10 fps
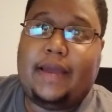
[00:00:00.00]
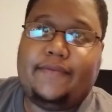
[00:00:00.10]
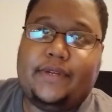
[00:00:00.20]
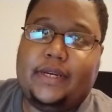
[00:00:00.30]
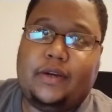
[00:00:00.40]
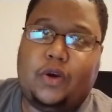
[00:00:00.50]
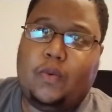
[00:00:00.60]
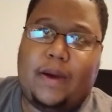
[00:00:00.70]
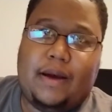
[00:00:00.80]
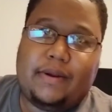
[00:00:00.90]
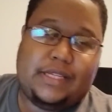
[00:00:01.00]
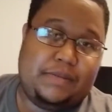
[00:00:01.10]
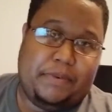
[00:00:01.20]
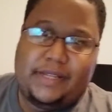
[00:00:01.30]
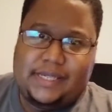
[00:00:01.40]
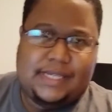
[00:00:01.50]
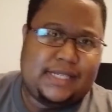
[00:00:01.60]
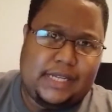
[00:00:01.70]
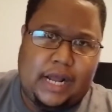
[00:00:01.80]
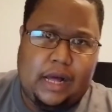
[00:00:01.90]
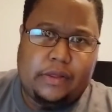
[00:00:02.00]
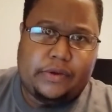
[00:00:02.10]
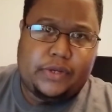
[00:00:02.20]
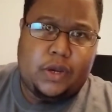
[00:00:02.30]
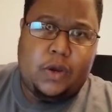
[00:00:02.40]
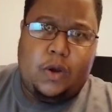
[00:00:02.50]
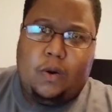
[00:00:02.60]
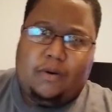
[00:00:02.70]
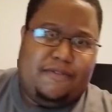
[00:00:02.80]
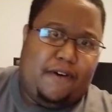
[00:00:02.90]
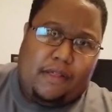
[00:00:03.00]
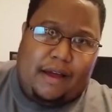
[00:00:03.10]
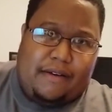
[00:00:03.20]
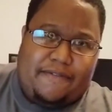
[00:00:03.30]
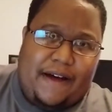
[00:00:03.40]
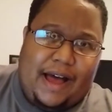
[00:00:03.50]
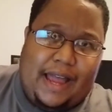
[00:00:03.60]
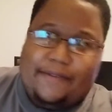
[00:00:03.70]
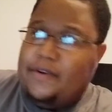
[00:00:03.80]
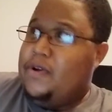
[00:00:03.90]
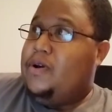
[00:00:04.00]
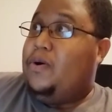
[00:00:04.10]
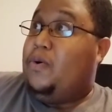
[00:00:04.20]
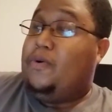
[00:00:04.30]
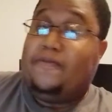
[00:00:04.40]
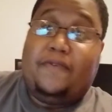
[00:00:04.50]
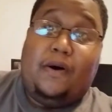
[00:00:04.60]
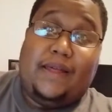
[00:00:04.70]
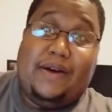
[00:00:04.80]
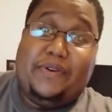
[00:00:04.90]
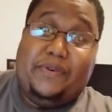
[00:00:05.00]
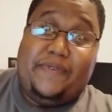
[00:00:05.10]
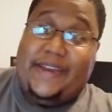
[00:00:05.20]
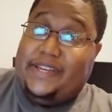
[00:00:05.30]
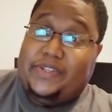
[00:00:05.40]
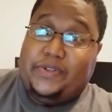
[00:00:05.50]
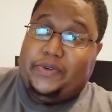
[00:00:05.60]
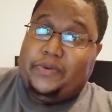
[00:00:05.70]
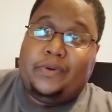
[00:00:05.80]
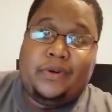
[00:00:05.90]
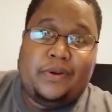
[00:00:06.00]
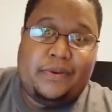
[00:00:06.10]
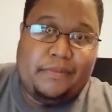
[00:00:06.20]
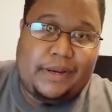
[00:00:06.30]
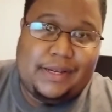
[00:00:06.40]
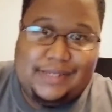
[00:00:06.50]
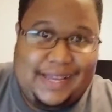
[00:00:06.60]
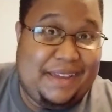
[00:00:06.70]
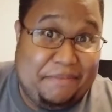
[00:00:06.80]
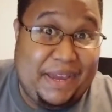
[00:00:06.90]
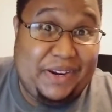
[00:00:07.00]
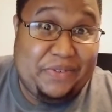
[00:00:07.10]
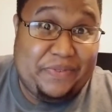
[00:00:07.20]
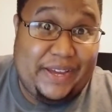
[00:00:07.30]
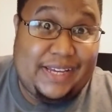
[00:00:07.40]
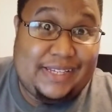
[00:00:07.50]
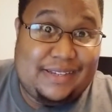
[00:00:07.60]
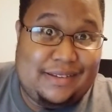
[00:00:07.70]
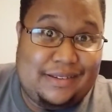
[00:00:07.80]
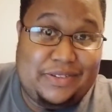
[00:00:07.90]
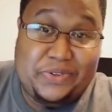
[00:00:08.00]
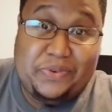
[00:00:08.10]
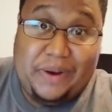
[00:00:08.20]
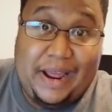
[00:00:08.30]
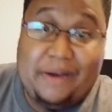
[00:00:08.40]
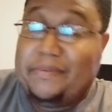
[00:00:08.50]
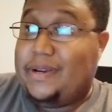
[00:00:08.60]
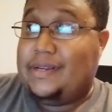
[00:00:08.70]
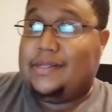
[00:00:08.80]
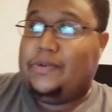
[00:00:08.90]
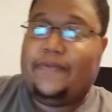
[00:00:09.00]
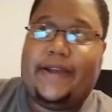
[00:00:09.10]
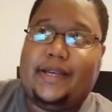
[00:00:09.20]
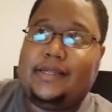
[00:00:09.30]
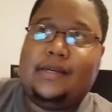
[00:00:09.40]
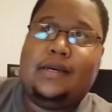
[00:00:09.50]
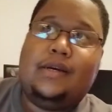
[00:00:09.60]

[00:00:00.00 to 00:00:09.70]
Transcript: have to go out and spend sixty dollars on Fallout five or Fallout New Vegas two because they can make New Vegas too now because New Vegas